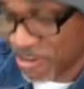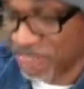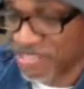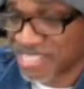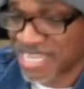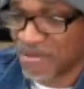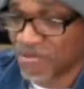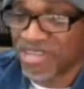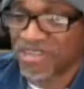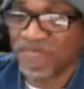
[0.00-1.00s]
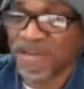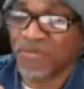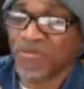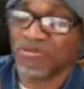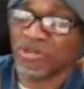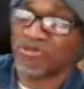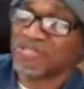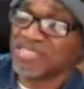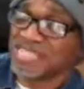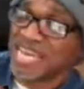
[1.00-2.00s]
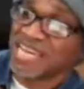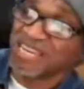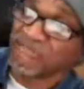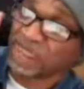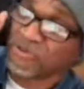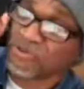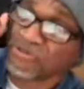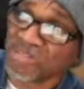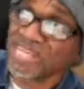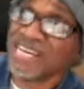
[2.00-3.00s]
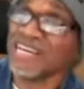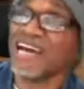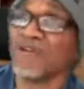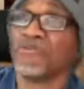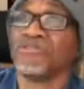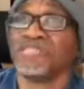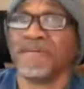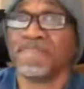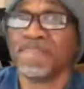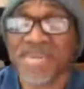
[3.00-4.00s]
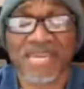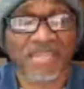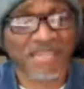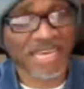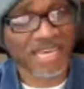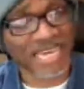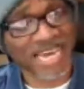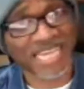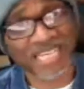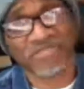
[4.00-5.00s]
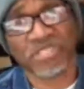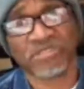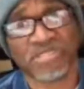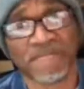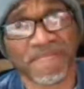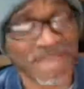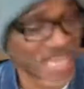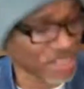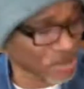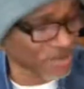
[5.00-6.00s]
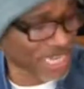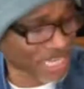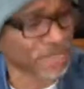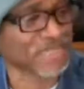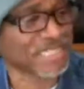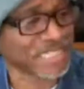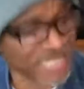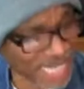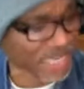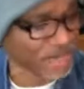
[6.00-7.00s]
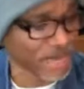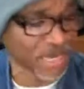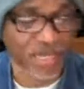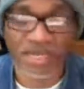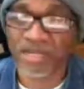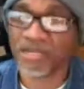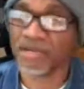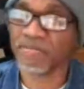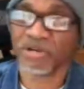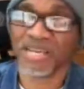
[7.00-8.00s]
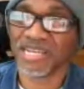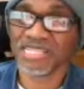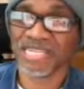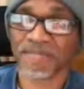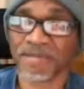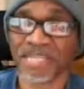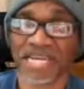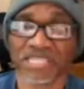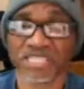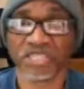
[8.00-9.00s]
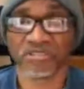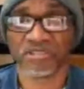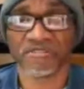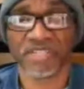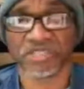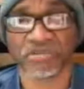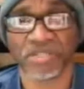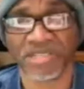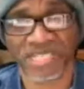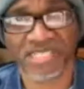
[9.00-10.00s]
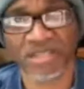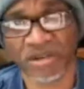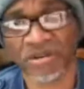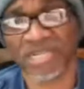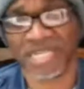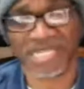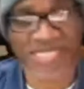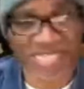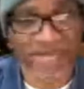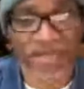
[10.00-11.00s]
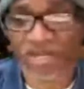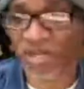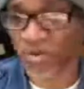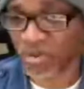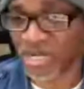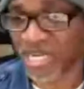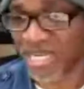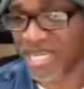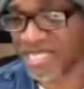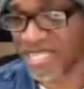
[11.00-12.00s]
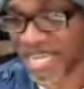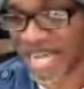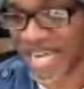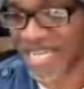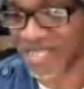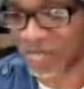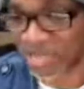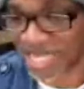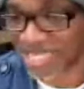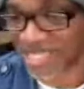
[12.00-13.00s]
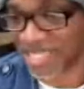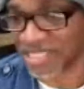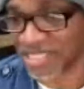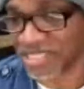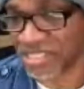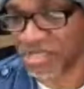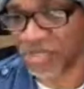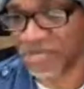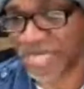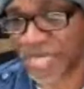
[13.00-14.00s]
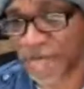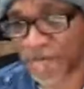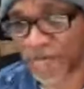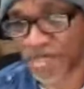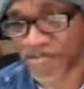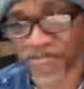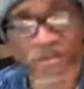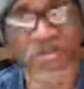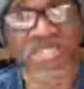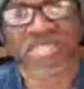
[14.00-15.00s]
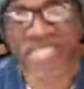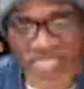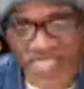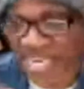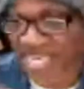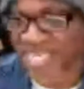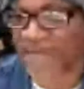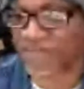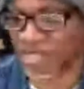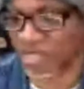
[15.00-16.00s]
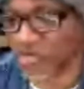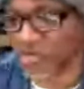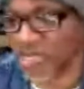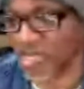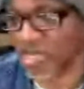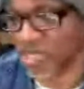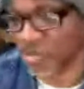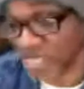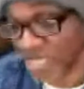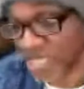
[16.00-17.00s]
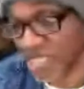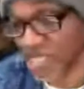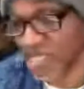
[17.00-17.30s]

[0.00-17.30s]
off the sand. What? Don't nobody want no sandy food. I want some meat. And then God gives you some meat and you be like, I'm sick of meat. Come on now, let's not be like the children of Israel. Let's go on and accept what it is that God has blessed us. You know what I'm saying? Food assistance, yes, absolutely. Utilities.